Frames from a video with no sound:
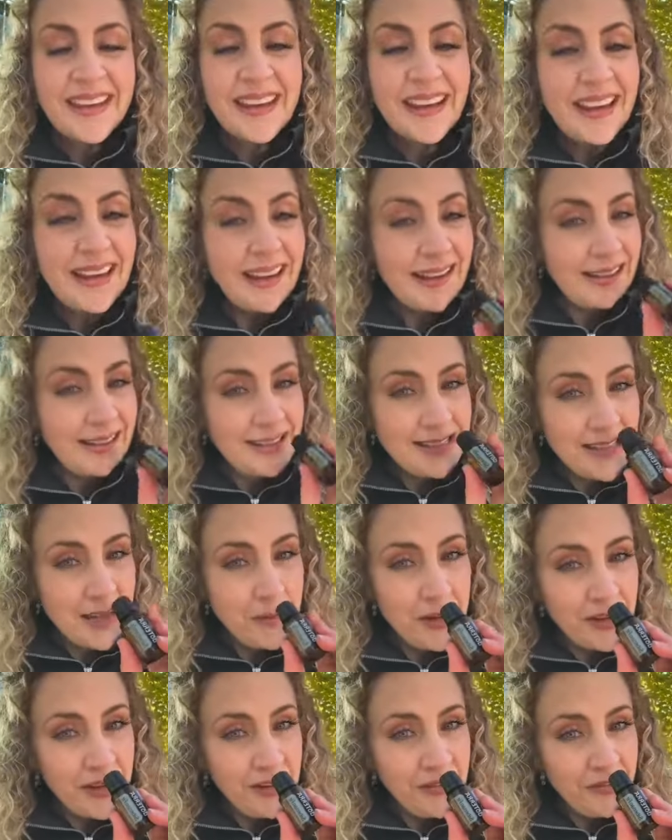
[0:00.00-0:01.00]
And
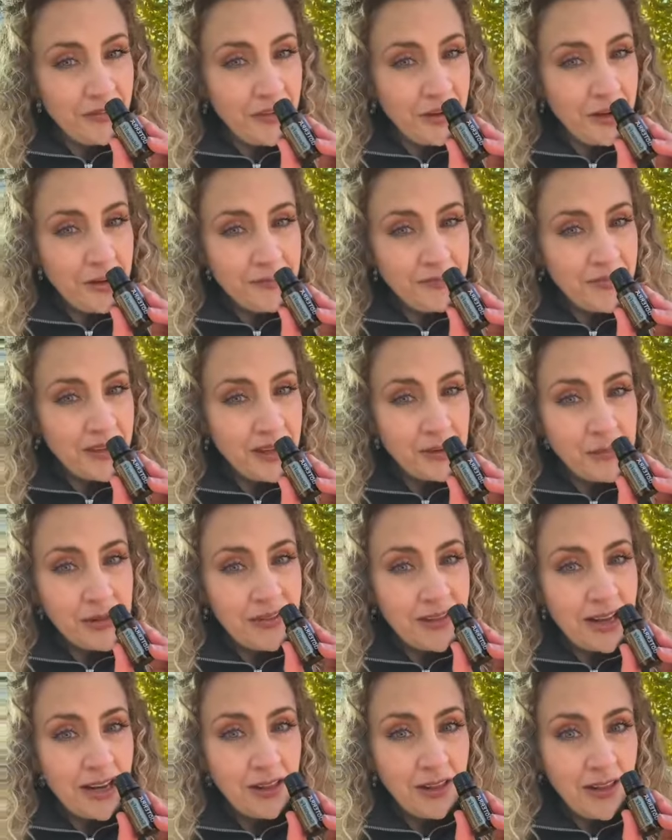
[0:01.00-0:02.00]
Siberian fir. And we've
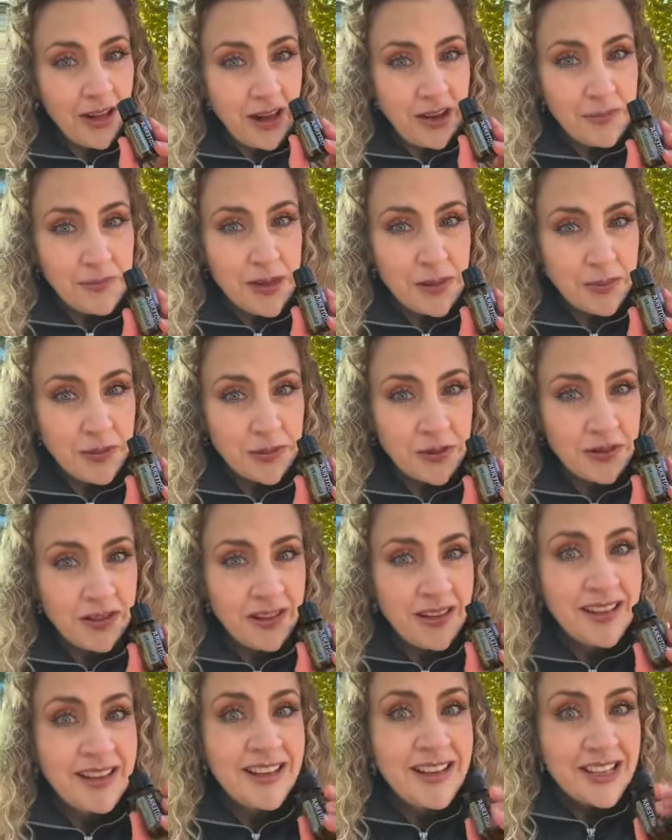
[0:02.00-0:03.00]
had a lot of people
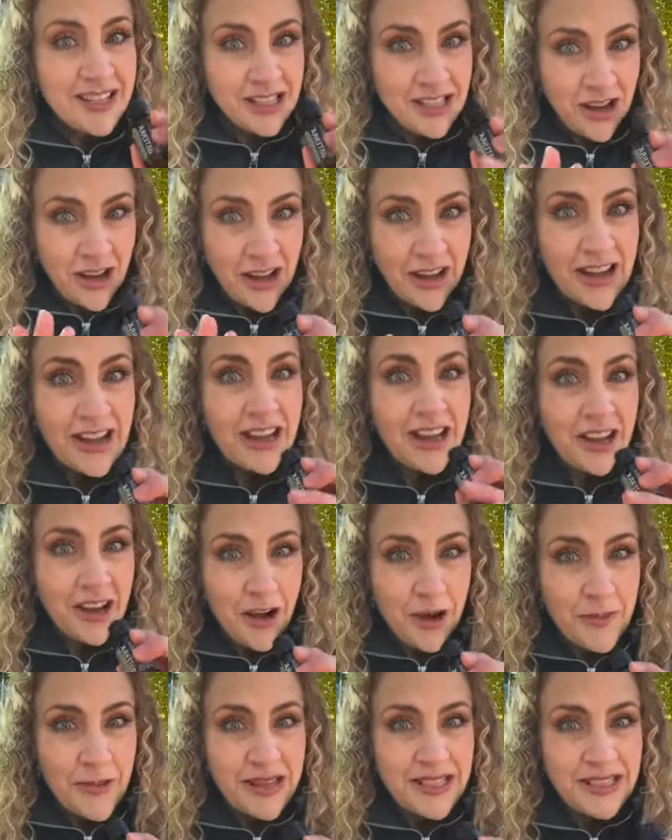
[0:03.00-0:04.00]
talking and
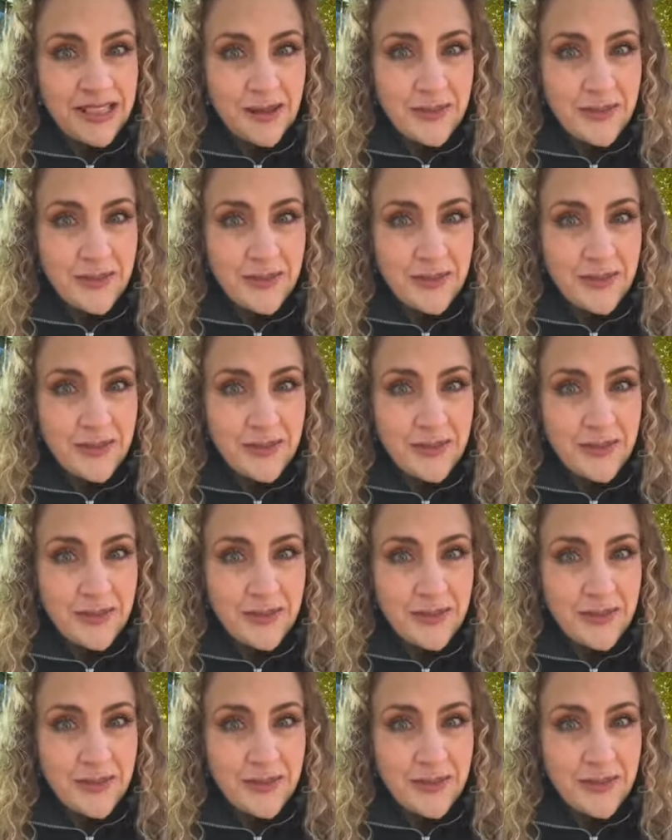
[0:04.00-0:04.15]
commenting